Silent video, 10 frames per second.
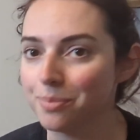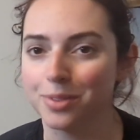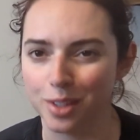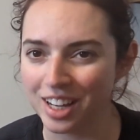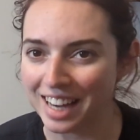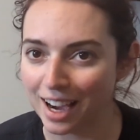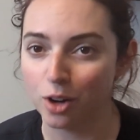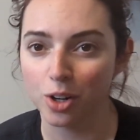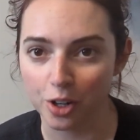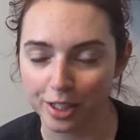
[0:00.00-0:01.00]
Not now,
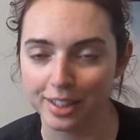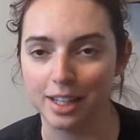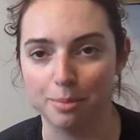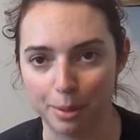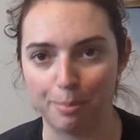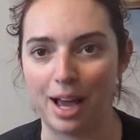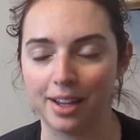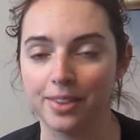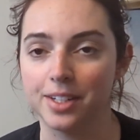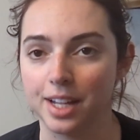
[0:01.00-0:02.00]
currently, but back
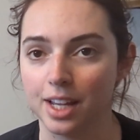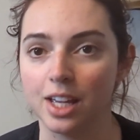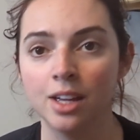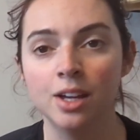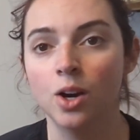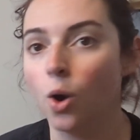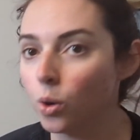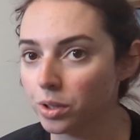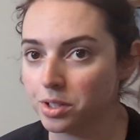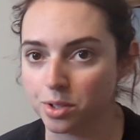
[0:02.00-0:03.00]
in the day,
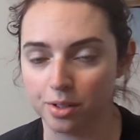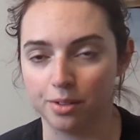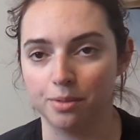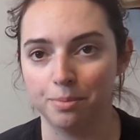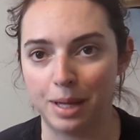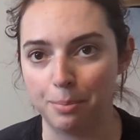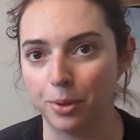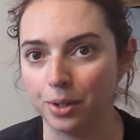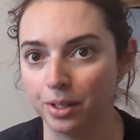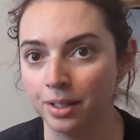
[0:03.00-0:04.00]
only certain
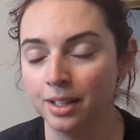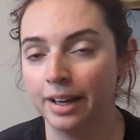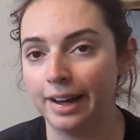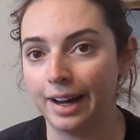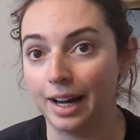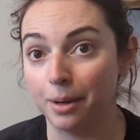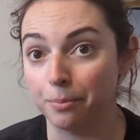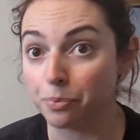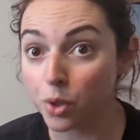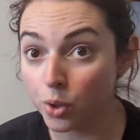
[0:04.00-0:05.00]
people
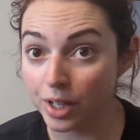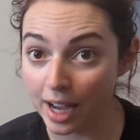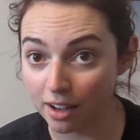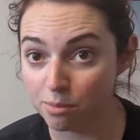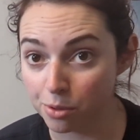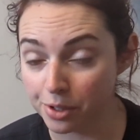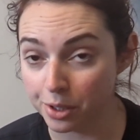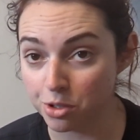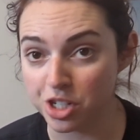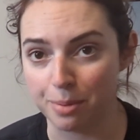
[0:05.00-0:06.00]
could have
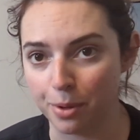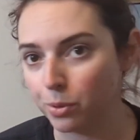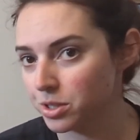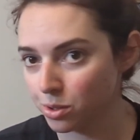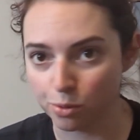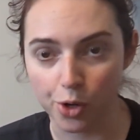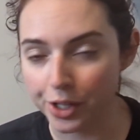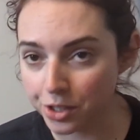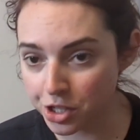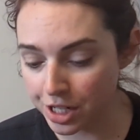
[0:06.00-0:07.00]
merino sheep. It was the
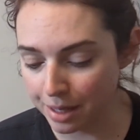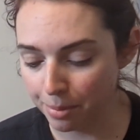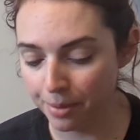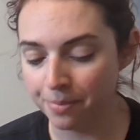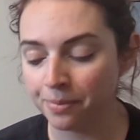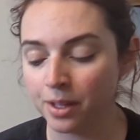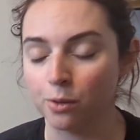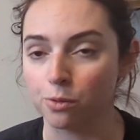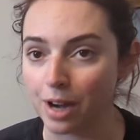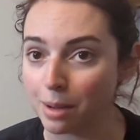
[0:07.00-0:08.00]
royal sheep.
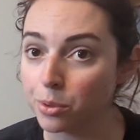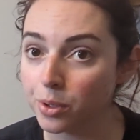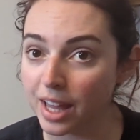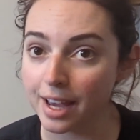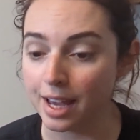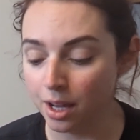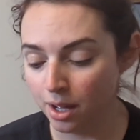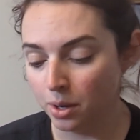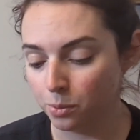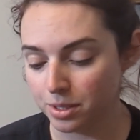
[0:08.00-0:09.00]
Rambouillet
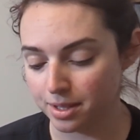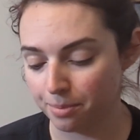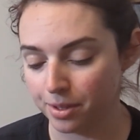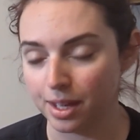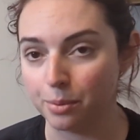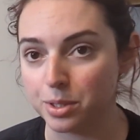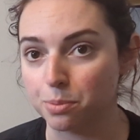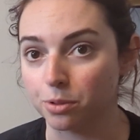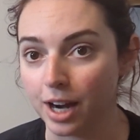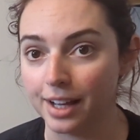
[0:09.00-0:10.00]
was something that was
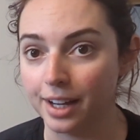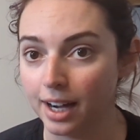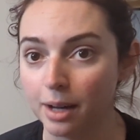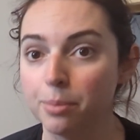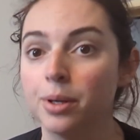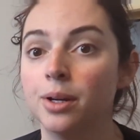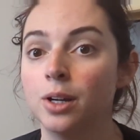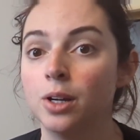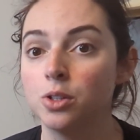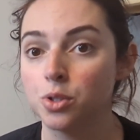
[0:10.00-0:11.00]
bred up
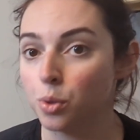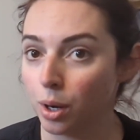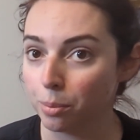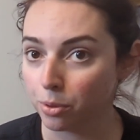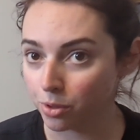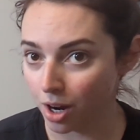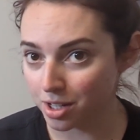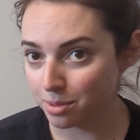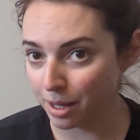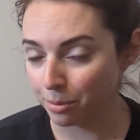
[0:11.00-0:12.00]
to
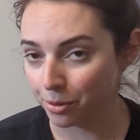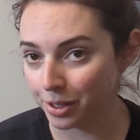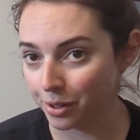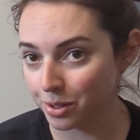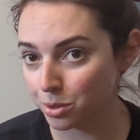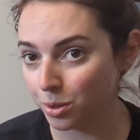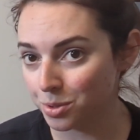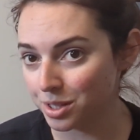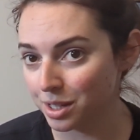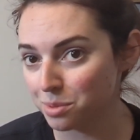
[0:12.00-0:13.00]
approximate merino as
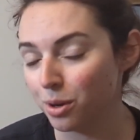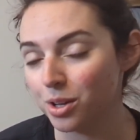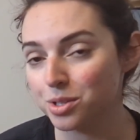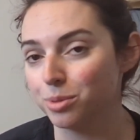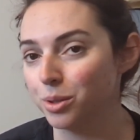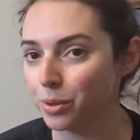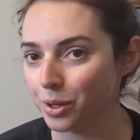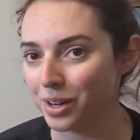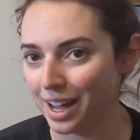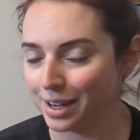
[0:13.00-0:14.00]
closely as possible
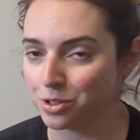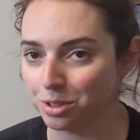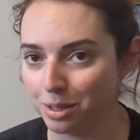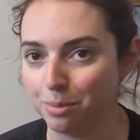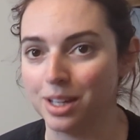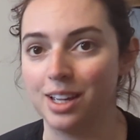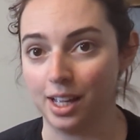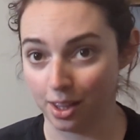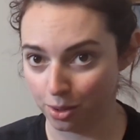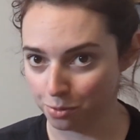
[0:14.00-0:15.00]
without actually
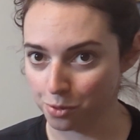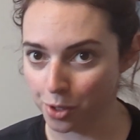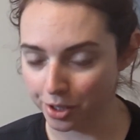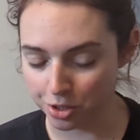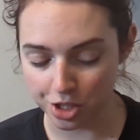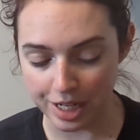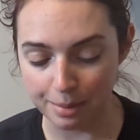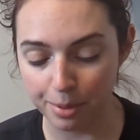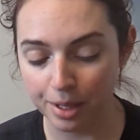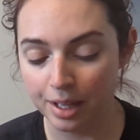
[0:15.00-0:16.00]
being the royal
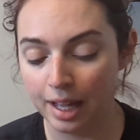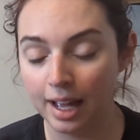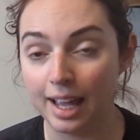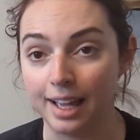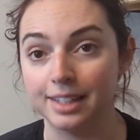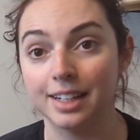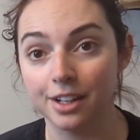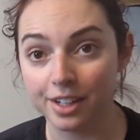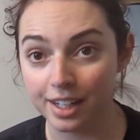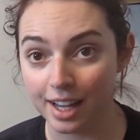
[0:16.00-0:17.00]
sheep. And
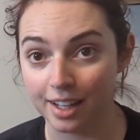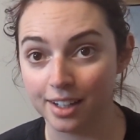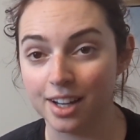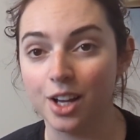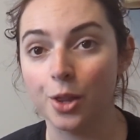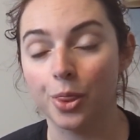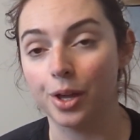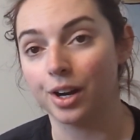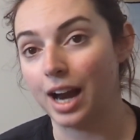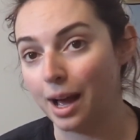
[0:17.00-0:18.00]
here in Canada,
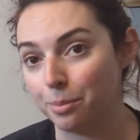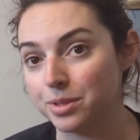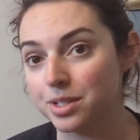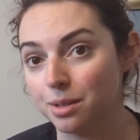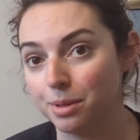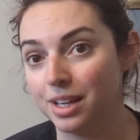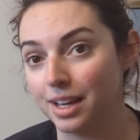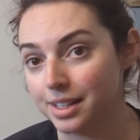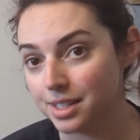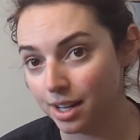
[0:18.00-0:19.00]
there happens to be
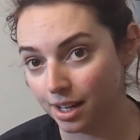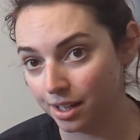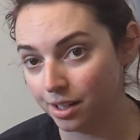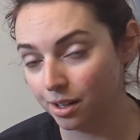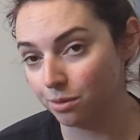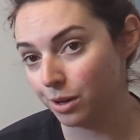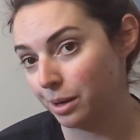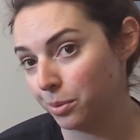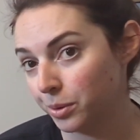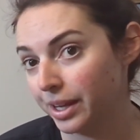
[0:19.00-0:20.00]
a ton of
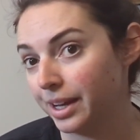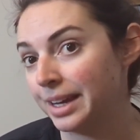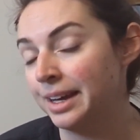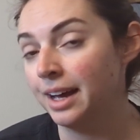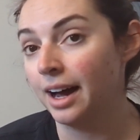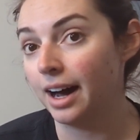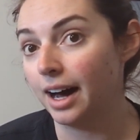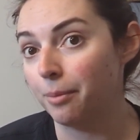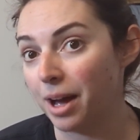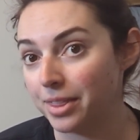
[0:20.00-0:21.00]
rambouillet.
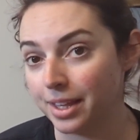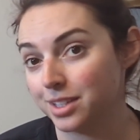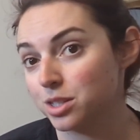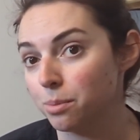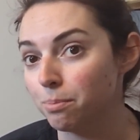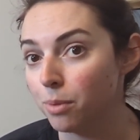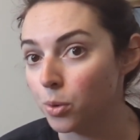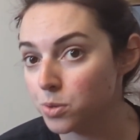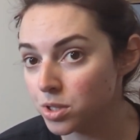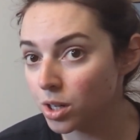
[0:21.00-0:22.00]
I think it's the
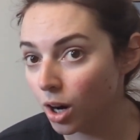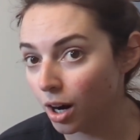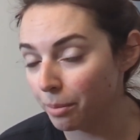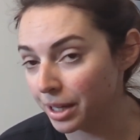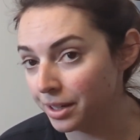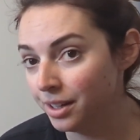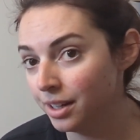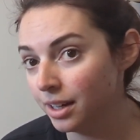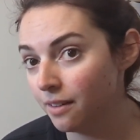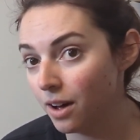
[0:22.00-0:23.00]
most common
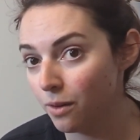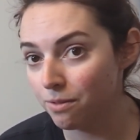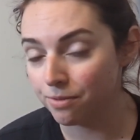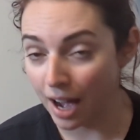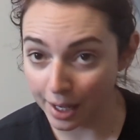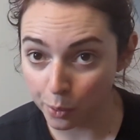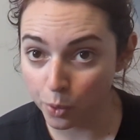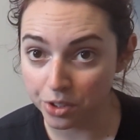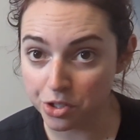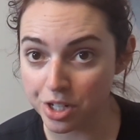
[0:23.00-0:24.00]
fine
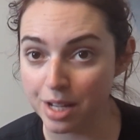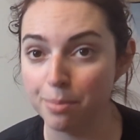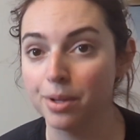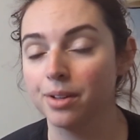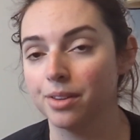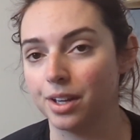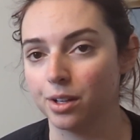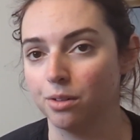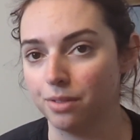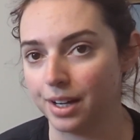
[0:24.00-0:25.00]
wool sheep that
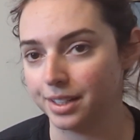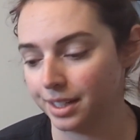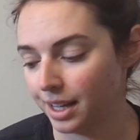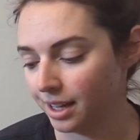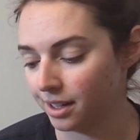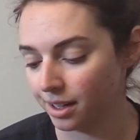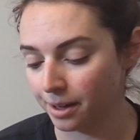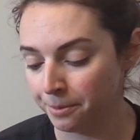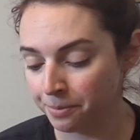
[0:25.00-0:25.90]
you'll find in Canada.